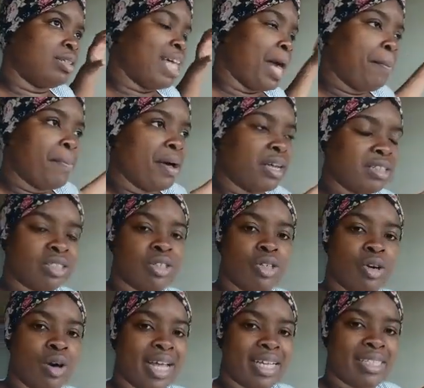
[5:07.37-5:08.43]
that person
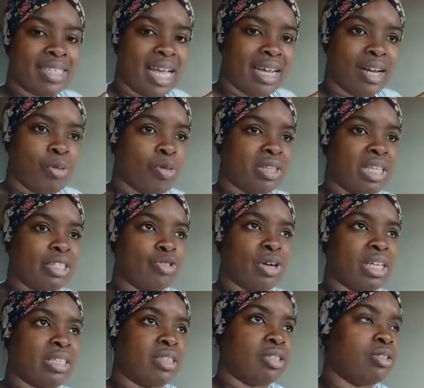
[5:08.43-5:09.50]
got exactly what they
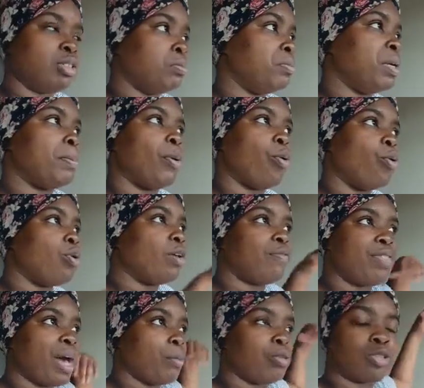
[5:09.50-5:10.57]
tried to do to me, but all
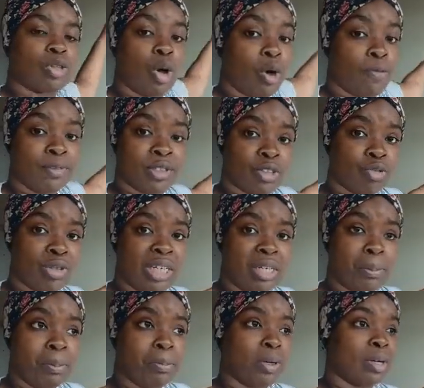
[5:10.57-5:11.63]
of that was off
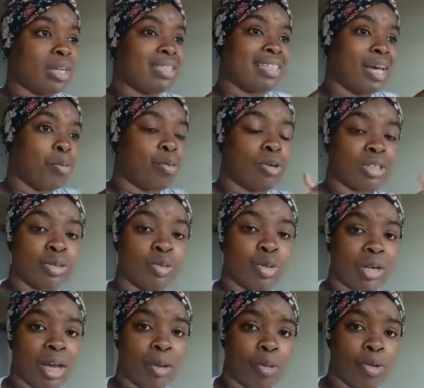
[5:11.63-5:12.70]
screen because that wasn't
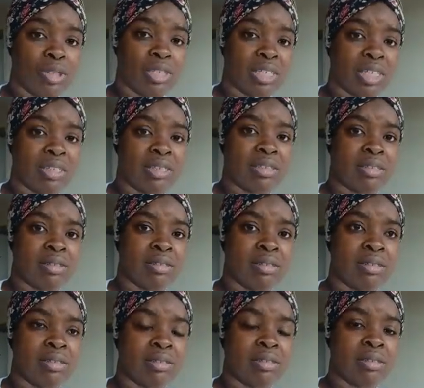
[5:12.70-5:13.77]
what I wanted.
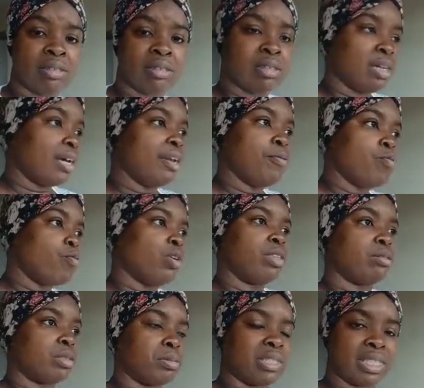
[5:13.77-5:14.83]
I didn't want
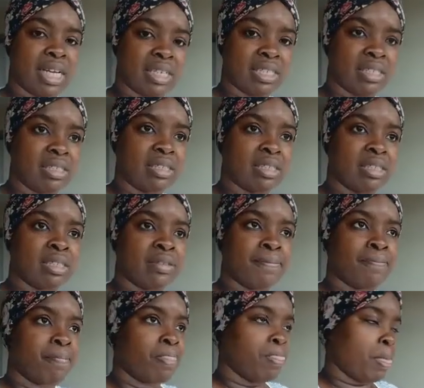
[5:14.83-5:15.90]
them to be sectioned.
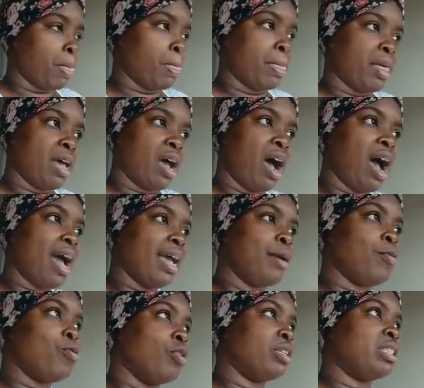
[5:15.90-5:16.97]
I
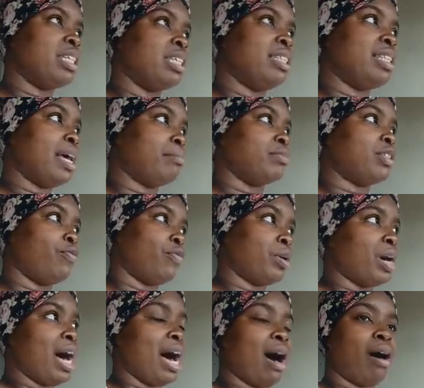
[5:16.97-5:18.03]
wanted them to feel
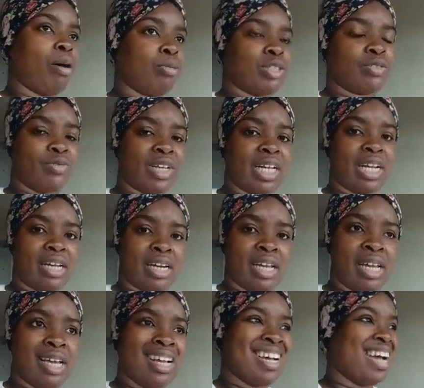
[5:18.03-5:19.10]
how I was feeling,
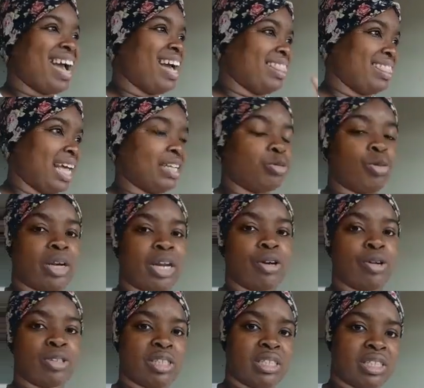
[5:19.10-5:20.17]
and that's what I
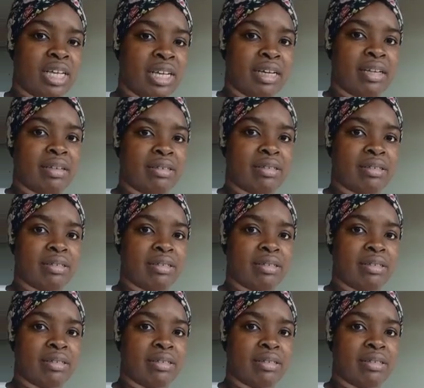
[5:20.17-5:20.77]
got to see.